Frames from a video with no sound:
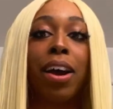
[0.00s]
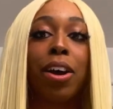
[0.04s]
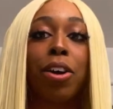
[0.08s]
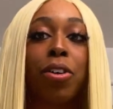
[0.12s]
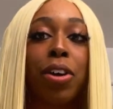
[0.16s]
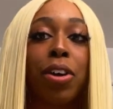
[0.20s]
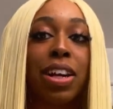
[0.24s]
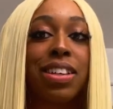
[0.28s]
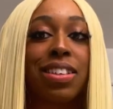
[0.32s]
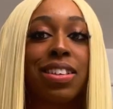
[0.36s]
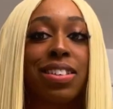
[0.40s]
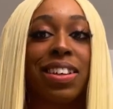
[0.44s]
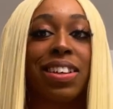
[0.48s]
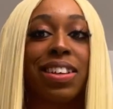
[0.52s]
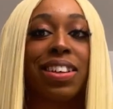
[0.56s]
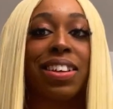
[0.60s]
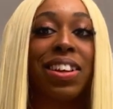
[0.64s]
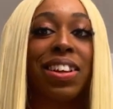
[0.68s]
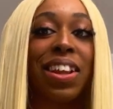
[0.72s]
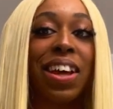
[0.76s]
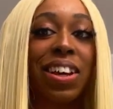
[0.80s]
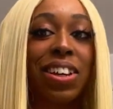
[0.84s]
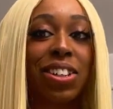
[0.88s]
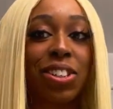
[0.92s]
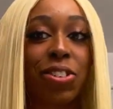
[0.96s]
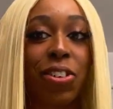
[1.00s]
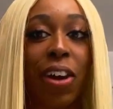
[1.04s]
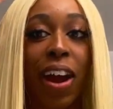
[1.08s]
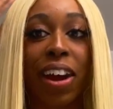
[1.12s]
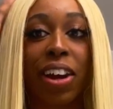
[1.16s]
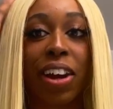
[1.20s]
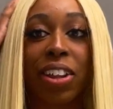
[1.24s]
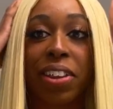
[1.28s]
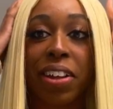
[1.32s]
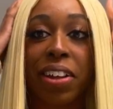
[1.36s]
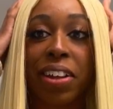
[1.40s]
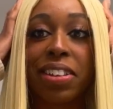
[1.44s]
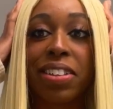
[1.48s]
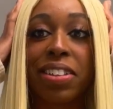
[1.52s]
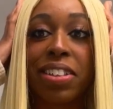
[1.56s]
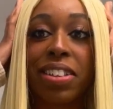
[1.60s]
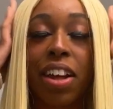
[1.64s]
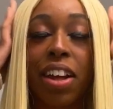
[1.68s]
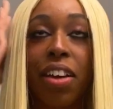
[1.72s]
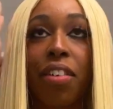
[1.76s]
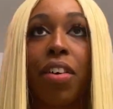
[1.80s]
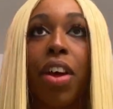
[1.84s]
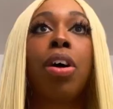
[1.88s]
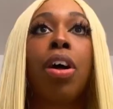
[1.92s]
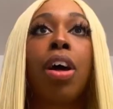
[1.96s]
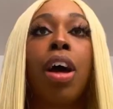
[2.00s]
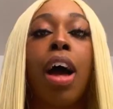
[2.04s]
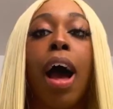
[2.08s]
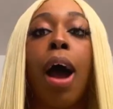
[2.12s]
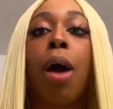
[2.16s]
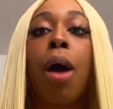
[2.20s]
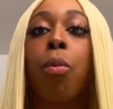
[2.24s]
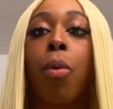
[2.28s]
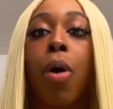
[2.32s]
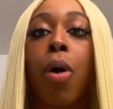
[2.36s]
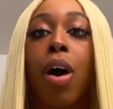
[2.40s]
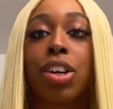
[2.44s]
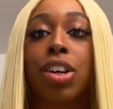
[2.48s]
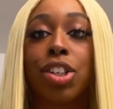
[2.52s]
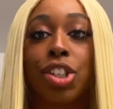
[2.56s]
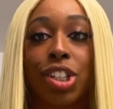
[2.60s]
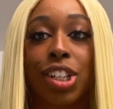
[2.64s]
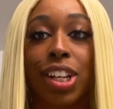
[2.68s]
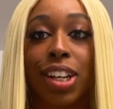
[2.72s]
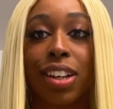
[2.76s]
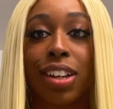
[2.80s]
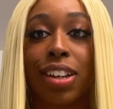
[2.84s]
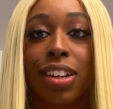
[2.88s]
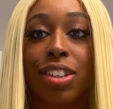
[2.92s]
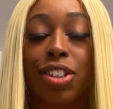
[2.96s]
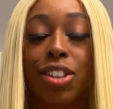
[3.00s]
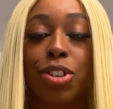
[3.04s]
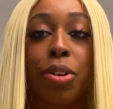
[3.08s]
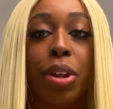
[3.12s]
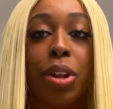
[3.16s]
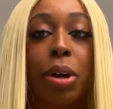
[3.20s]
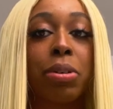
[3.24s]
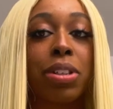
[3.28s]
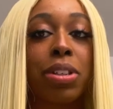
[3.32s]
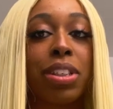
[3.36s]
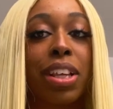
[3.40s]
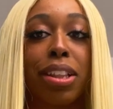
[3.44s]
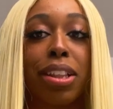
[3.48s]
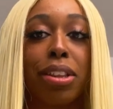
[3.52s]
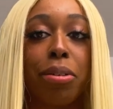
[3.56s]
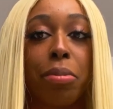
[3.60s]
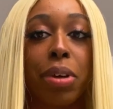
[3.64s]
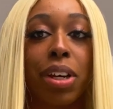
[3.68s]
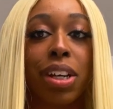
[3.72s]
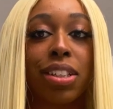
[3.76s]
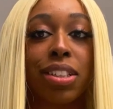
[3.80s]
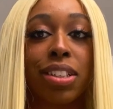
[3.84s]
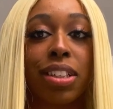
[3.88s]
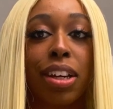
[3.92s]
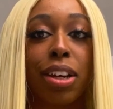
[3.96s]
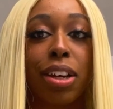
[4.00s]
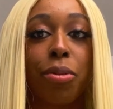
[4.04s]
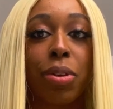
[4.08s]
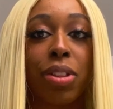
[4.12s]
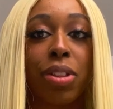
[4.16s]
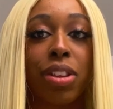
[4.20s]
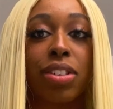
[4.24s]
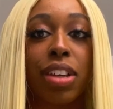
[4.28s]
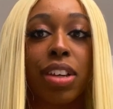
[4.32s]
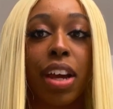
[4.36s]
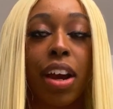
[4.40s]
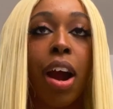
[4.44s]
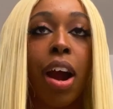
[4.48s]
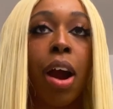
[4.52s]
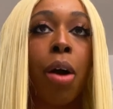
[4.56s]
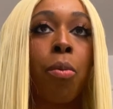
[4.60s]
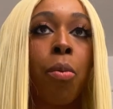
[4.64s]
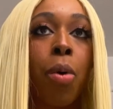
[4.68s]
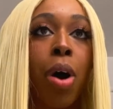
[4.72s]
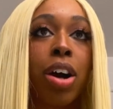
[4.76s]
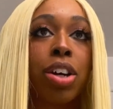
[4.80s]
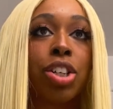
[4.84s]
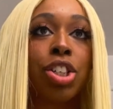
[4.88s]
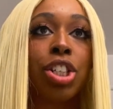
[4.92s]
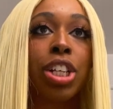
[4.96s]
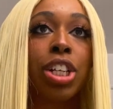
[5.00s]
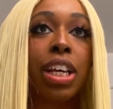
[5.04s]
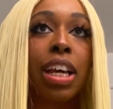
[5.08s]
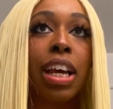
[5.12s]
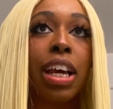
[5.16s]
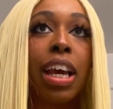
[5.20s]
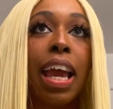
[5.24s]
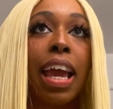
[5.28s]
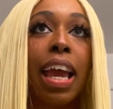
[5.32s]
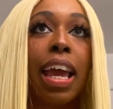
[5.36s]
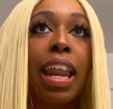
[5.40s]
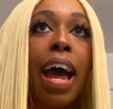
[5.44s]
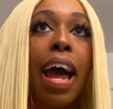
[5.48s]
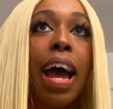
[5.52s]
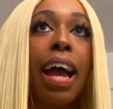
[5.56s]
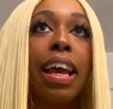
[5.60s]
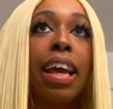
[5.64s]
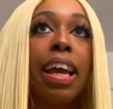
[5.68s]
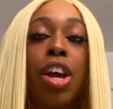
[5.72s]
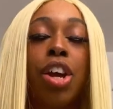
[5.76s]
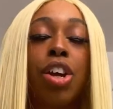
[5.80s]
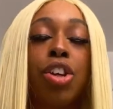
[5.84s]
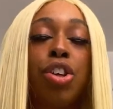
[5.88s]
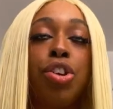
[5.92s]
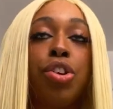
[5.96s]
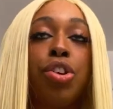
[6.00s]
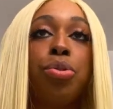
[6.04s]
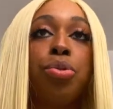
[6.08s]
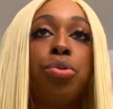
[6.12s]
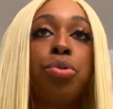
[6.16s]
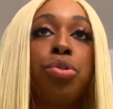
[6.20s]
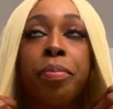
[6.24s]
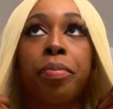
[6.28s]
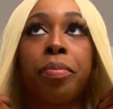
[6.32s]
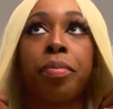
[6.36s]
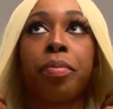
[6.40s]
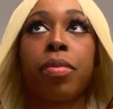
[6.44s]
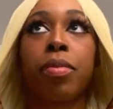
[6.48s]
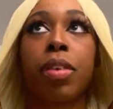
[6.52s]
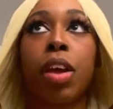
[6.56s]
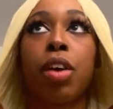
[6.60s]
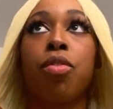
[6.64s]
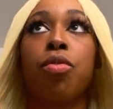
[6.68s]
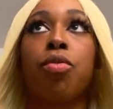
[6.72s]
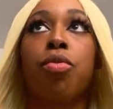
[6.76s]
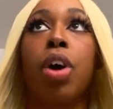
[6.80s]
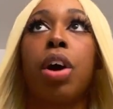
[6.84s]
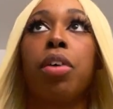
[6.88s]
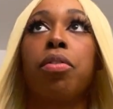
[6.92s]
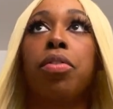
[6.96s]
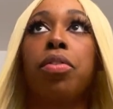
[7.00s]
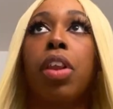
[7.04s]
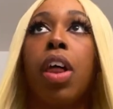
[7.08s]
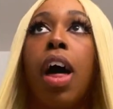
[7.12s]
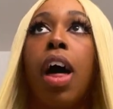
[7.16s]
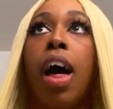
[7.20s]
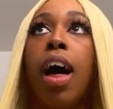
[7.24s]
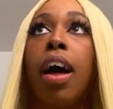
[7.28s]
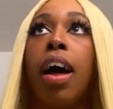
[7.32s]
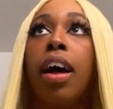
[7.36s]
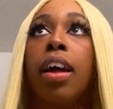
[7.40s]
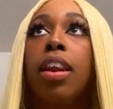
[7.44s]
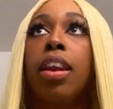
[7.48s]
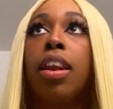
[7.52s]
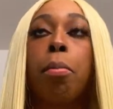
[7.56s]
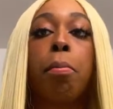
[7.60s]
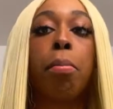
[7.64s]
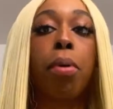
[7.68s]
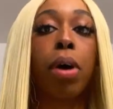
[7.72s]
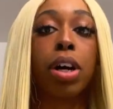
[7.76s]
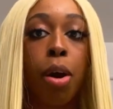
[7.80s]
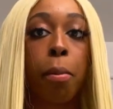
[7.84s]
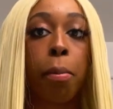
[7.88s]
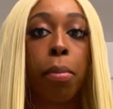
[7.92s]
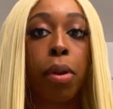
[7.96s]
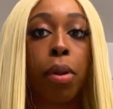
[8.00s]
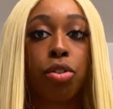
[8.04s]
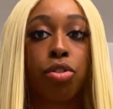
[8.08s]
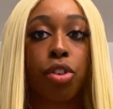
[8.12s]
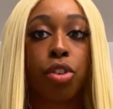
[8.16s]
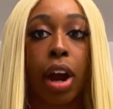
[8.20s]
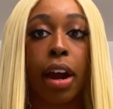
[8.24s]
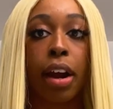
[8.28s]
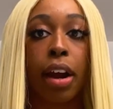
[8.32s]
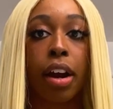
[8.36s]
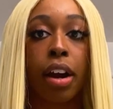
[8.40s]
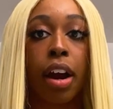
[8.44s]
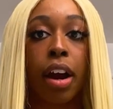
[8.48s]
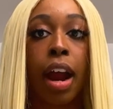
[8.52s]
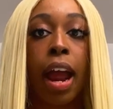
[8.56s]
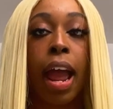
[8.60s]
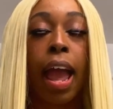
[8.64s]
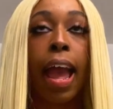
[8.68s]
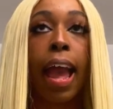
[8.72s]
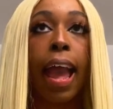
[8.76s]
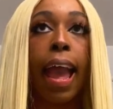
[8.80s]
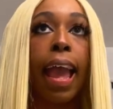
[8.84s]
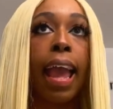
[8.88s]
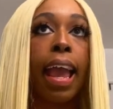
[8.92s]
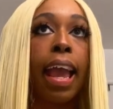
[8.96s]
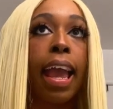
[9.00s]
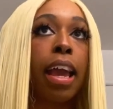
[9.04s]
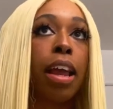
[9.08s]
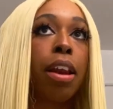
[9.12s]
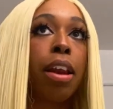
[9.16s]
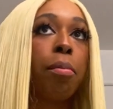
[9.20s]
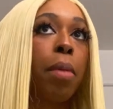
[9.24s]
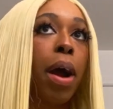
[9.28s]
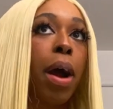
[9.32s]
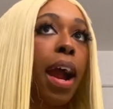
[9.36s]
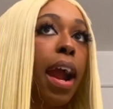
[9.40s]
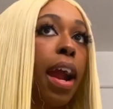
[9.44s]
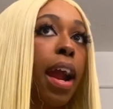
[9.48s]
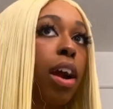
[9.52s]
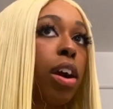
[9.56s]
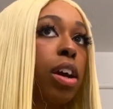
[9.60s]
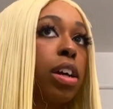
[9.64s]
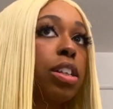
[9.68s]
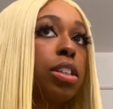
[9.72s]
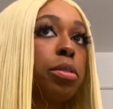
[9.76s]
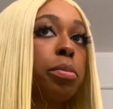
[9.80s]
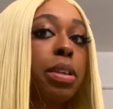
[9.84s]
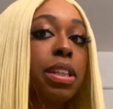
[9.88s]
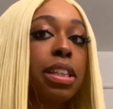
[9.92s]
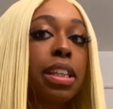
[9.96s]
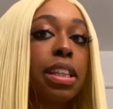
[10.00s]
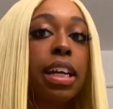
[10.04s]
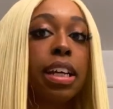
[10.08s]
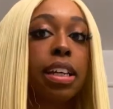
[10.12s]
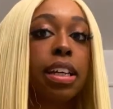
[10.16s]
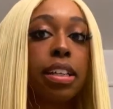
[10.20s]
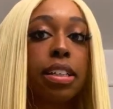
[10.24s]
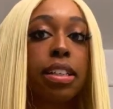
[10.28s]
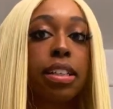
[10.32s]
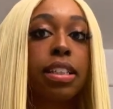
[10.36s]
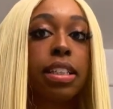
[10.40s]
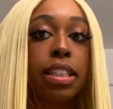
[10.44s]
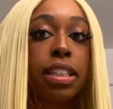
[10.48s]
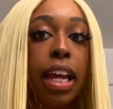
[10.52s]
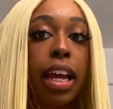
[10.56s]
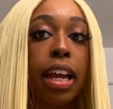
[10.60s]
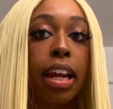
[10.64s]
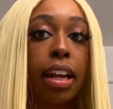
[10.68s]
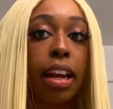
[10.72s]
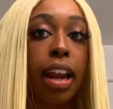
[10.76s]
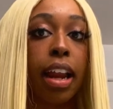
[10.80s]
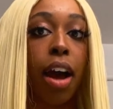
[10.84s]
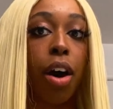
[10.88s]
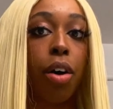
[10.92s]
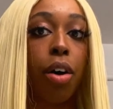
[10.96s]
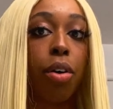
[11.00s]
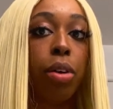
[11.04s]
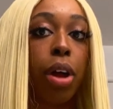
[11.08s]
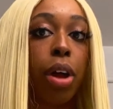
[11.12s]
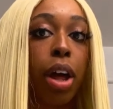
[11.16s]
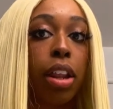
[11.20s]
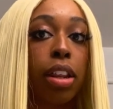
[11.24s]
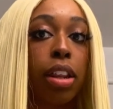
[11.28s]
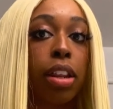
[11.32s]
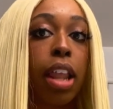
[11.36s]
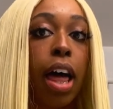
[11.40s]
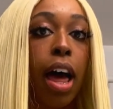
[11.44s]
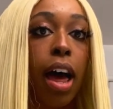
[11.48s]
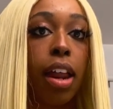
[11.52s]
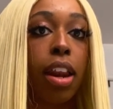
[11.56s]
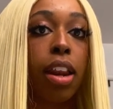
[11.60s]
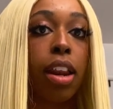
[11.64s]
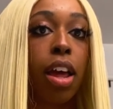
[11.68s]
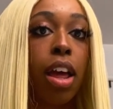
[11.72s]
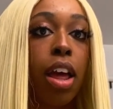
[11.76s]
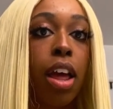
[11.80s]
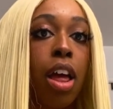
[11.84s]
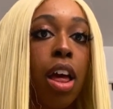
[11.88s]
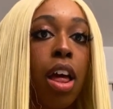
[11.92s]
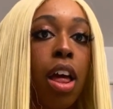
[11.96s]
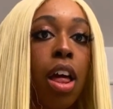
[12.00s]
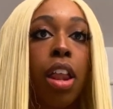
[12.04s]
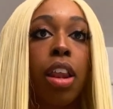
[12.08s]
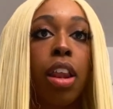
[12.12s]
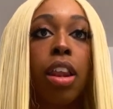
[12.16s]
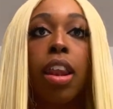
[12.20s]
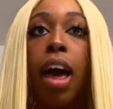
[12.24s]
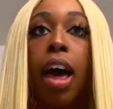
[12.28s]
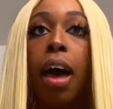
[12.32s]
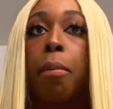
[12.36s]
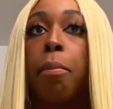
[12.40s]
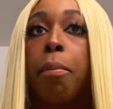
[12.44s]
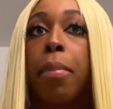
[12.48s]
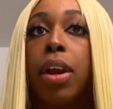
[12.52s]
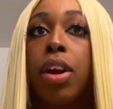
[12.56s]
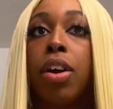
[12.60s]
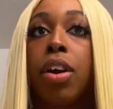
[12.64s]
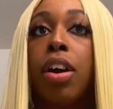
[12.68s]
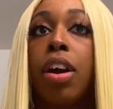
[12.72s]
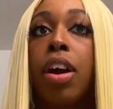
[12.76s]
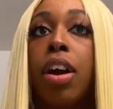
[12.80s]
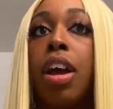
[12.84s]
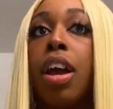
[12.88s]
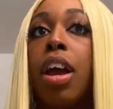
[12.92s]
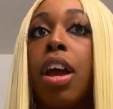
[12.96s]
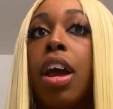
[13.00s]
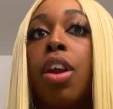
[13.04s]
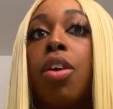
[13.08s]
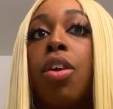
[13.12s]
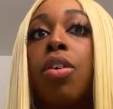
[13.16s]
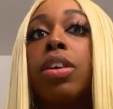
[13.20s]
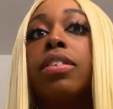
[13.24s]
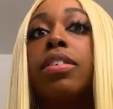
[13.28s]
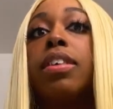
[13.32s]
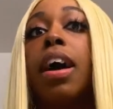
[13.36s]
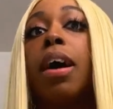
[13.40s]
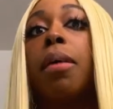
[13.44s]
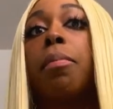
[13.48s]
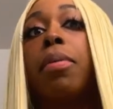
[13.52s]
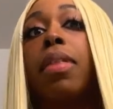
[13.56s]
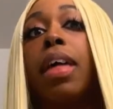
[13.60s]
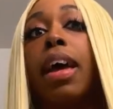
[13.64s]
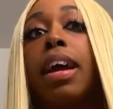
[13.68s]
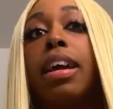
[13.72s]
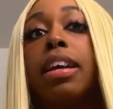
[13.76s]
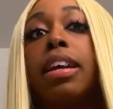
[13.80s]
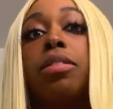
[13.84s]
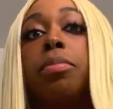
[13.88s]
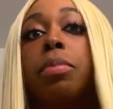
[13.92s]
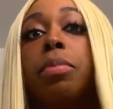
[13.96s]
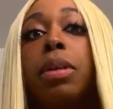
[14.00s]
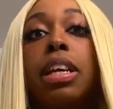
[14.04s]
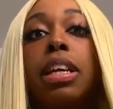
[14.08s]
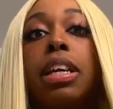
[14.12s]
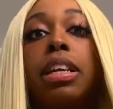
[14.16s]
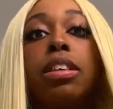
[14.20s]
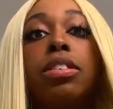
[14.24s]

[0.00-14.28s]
crazy and like scraggly and stuff. I washed it, so that was like the biggest thing with this hair. I washed it and I used Revlon brush blow dryer, and my hair has been like staying down a lot better. And on top of that, it's been